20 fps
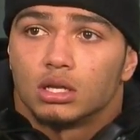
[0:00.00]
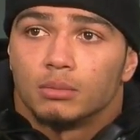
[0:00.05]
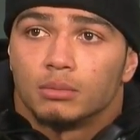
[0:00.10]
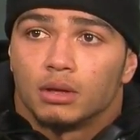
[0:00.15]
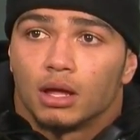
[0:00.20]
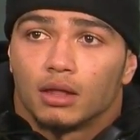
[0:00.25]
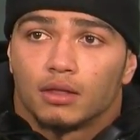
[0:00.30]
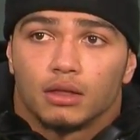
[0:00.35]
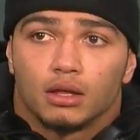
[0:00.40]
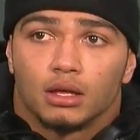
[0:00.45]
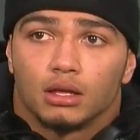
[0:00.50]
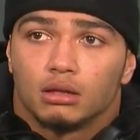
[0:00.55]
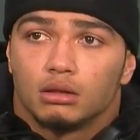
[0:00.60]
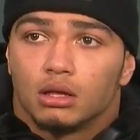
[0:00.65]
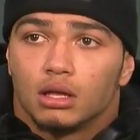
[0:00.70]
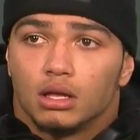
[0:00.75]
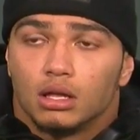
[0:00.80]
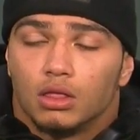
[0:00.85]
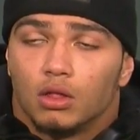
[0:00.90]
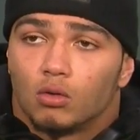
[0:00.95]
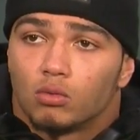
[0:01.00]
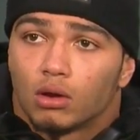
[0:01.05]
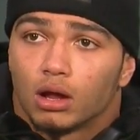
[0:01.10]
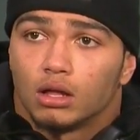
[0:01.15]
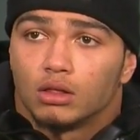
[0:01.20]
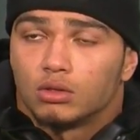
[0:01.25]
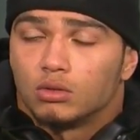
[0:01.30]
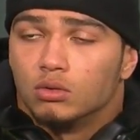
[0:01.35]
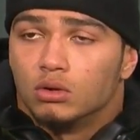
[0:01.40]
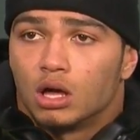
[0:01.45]
I mean, I think the
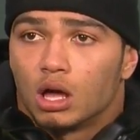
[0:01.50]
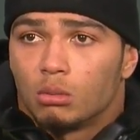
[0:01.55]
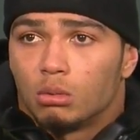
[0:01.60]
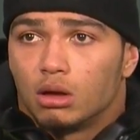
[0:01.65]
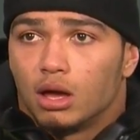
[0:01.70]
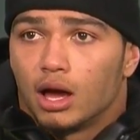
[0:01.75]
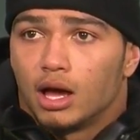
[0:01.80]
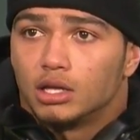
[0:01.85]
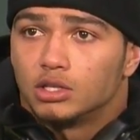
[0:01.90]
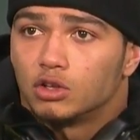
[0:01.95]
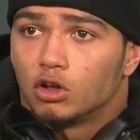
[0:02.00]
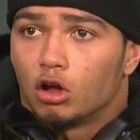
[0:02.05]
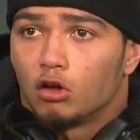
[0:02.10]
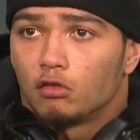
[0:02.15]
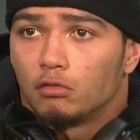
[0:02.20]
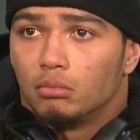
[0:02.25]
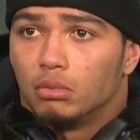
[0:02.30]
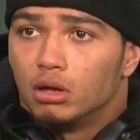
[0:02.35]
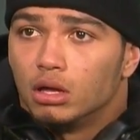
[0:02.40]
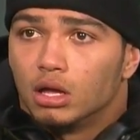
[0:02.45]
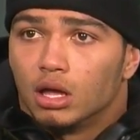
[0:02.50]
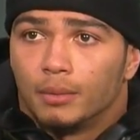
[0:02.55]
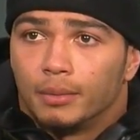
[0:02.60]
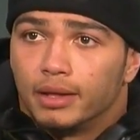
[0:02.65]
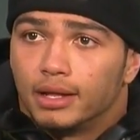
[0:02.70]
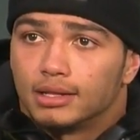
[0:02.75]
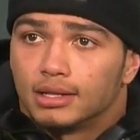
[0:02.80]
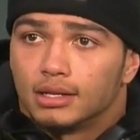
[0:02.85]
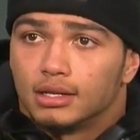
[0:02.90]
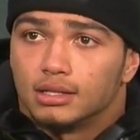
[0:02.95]
rain threw a couple guys off, but I
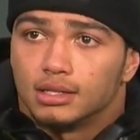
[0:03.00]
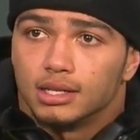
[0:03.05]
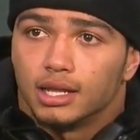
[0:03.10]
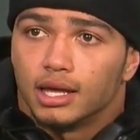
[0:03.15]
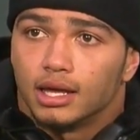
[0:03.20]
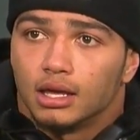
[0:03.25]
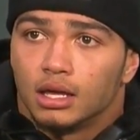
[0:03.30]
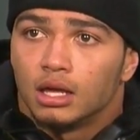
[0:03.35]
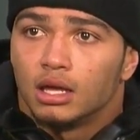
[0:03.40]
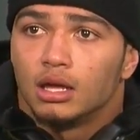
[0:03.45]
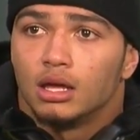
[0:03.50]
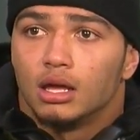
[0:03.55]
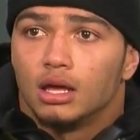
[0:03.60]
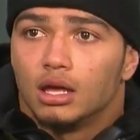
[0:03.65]
mean, at the end of the day,